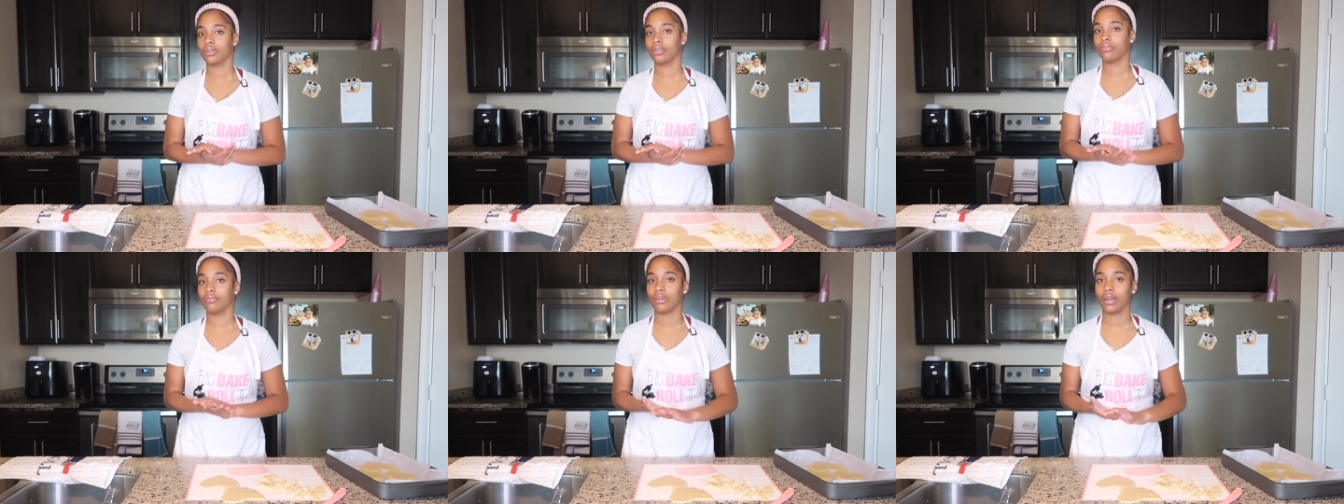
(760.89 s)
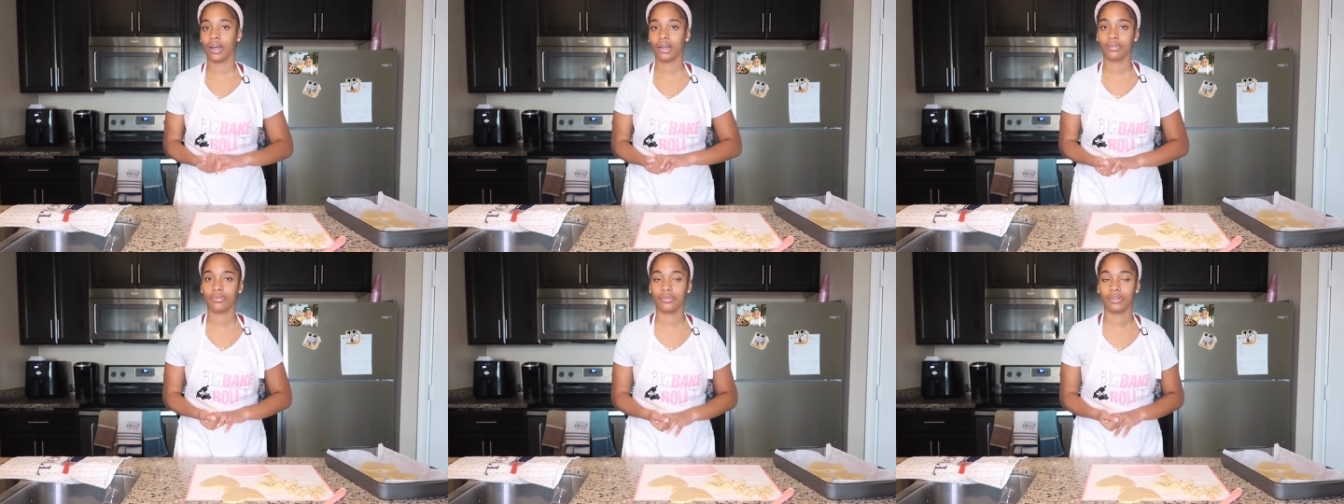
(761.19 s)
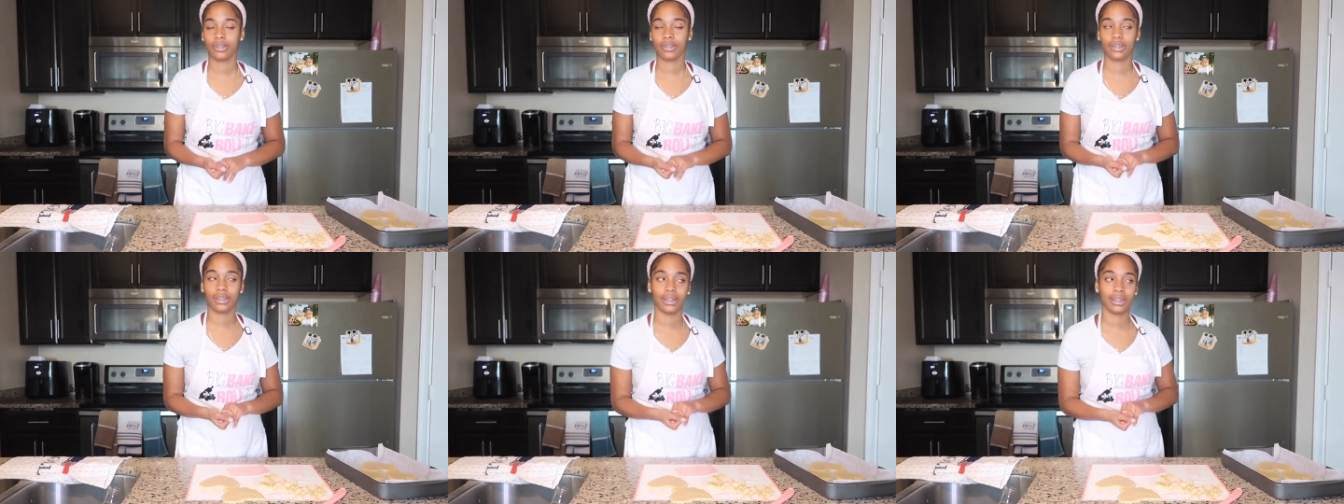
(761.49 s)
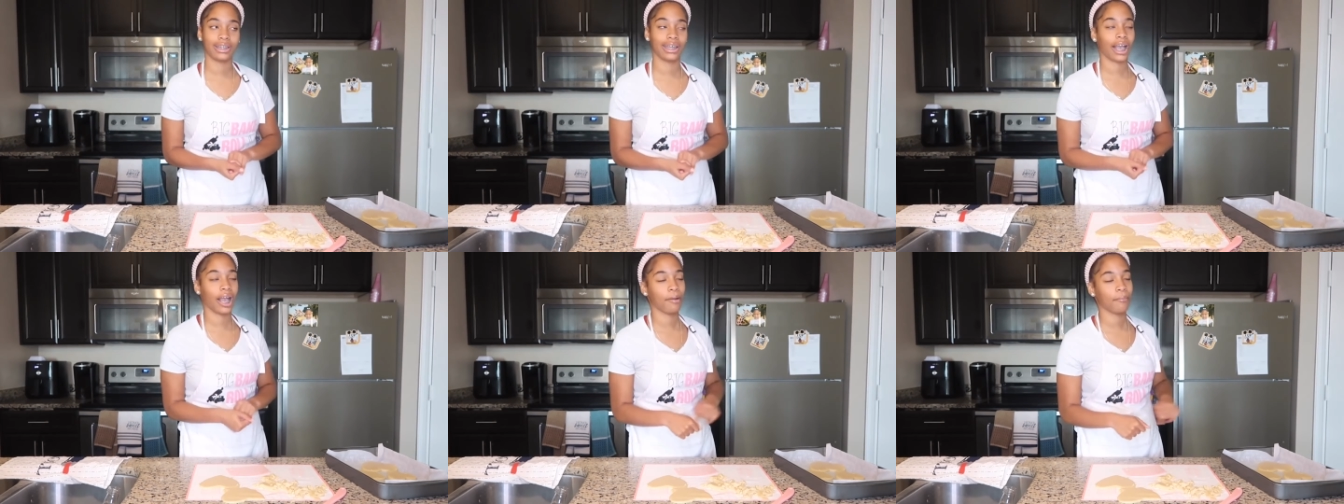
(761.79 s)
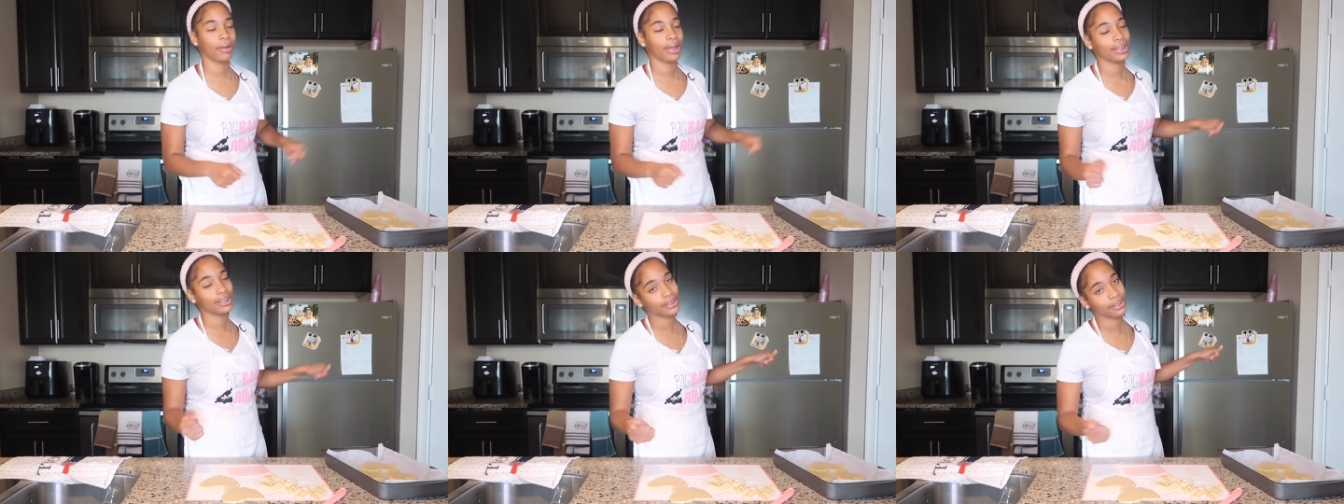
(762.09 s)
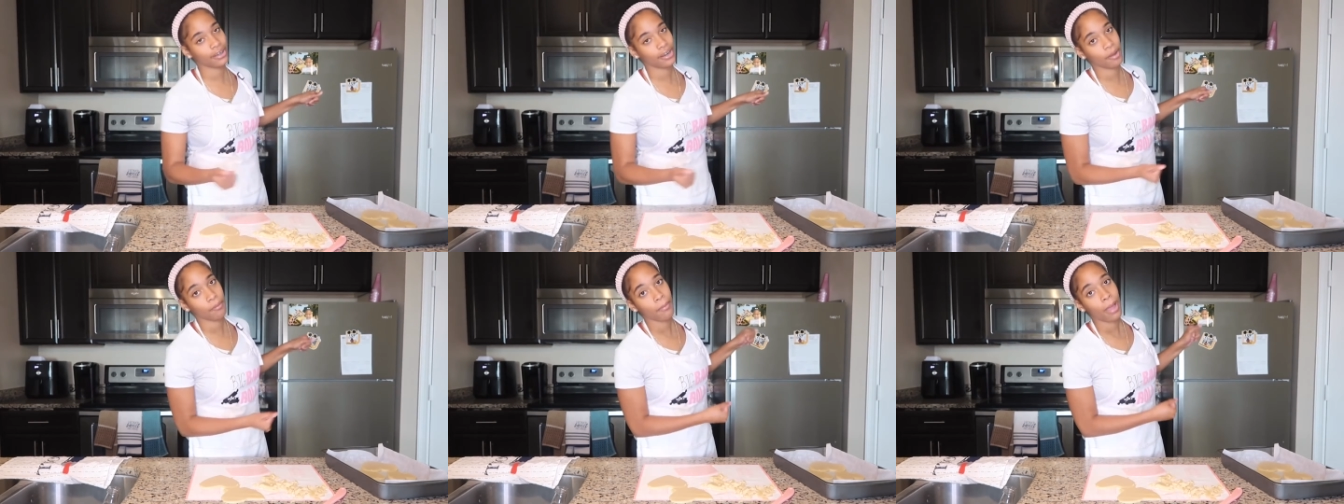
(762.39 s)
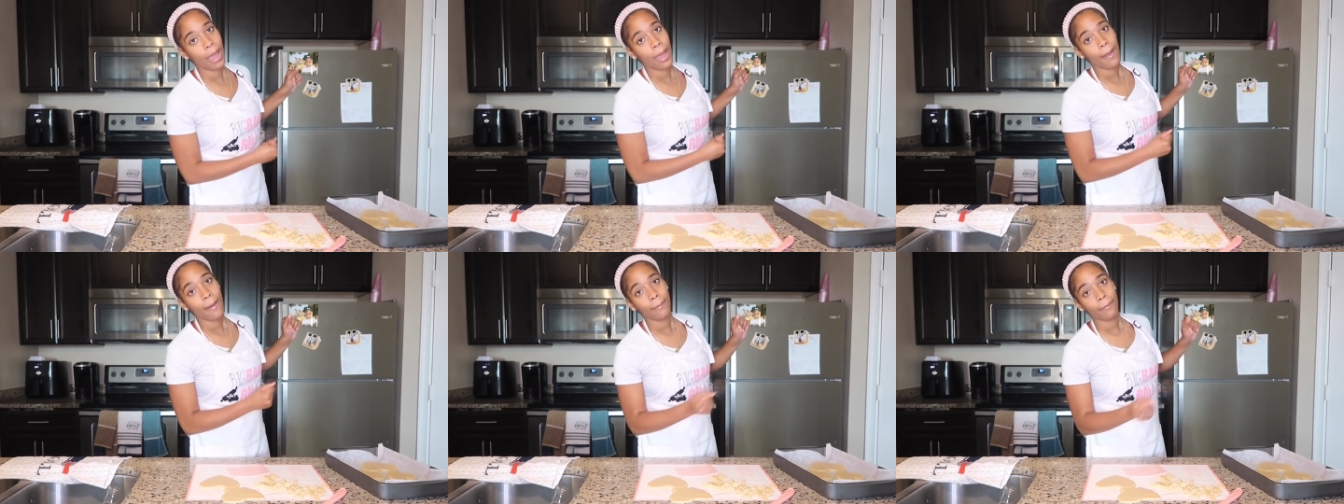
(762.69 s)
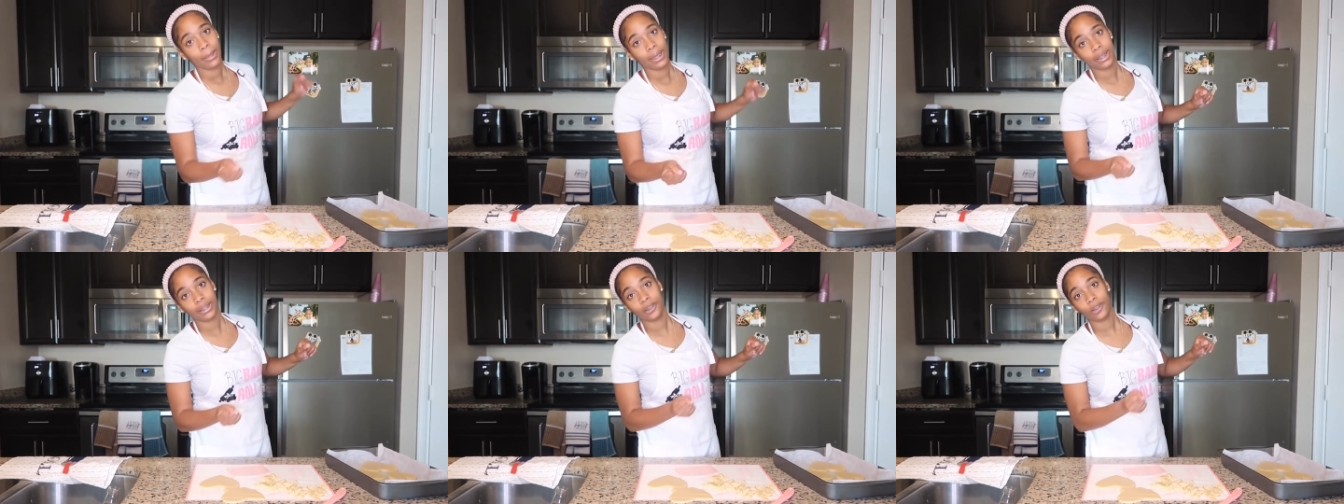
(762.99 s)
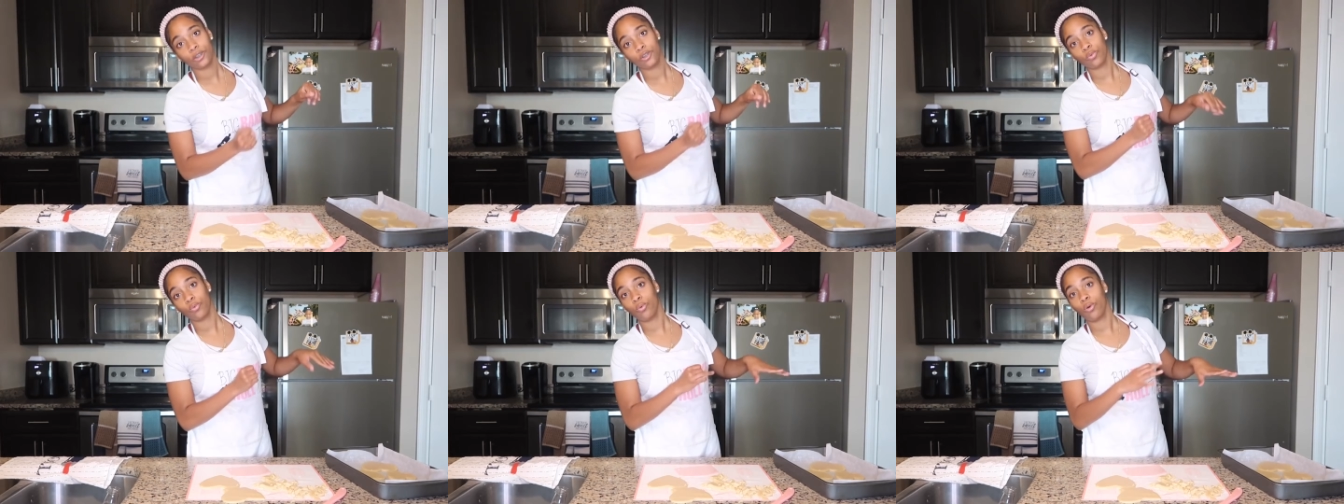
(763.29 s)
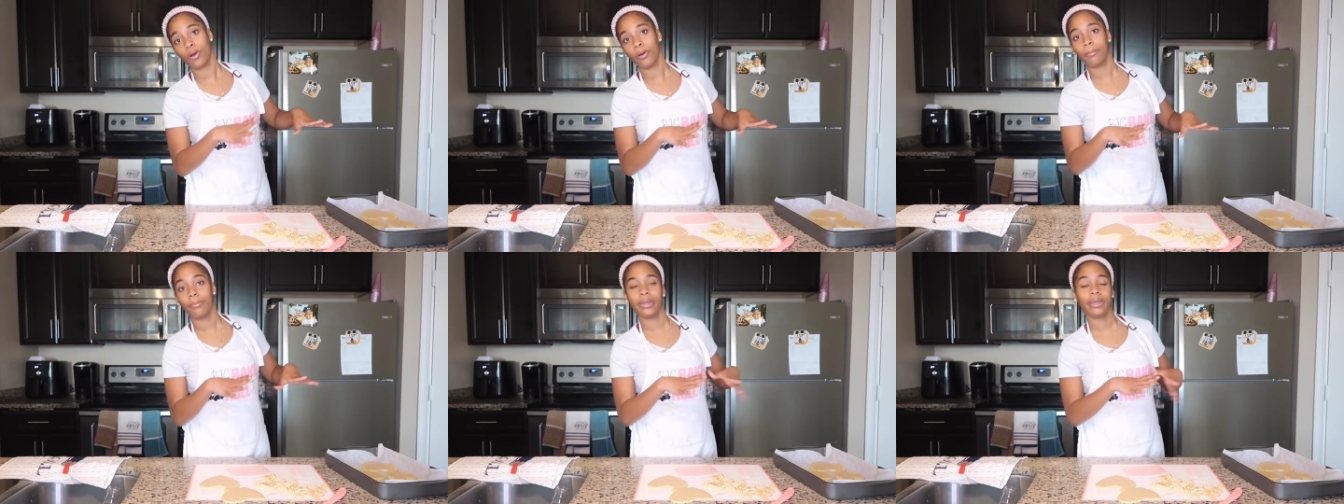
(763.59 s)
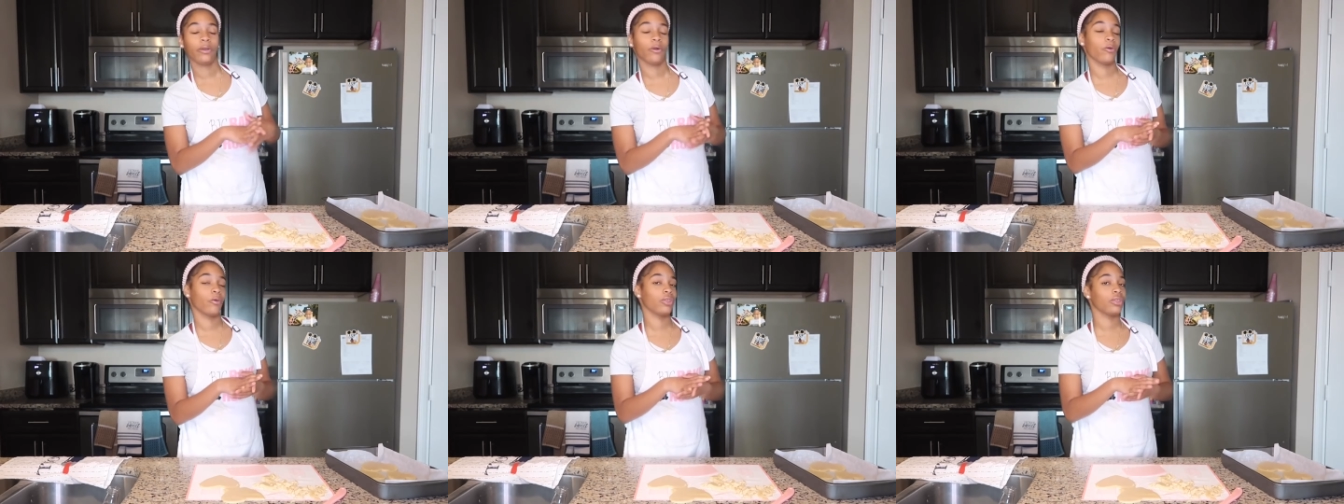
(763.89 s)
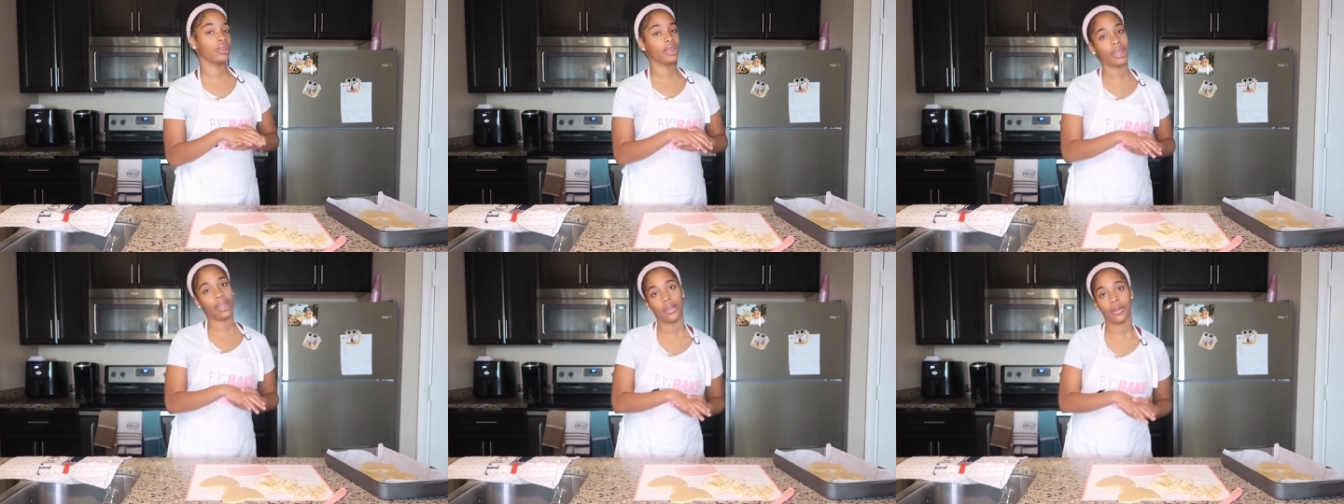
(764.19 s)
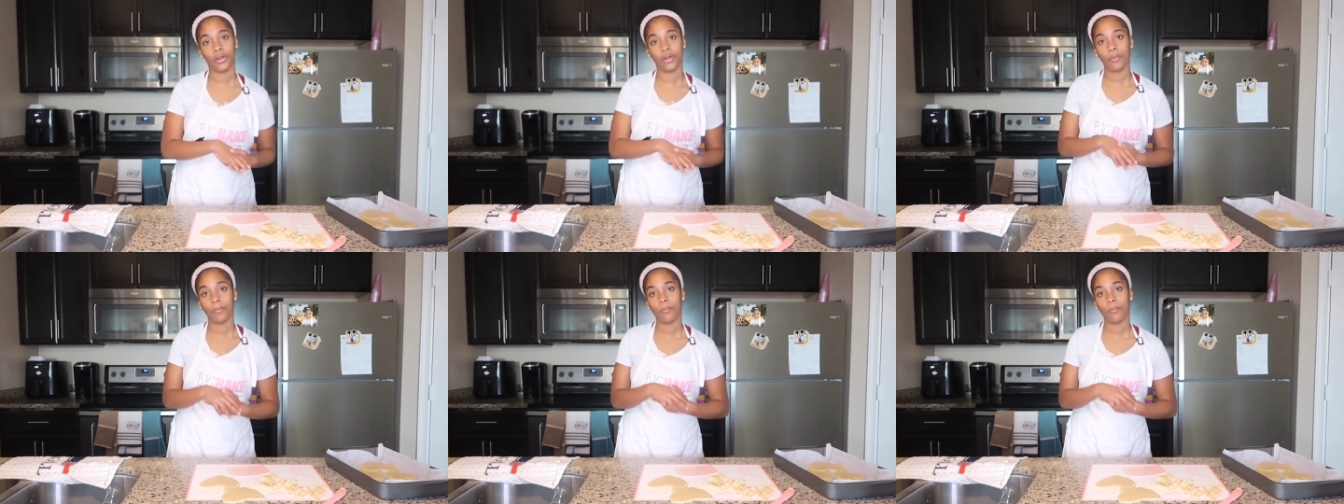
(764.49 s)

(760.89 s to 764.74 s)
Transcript: If you guys want to see, check out my Instagram. Pictures will be on there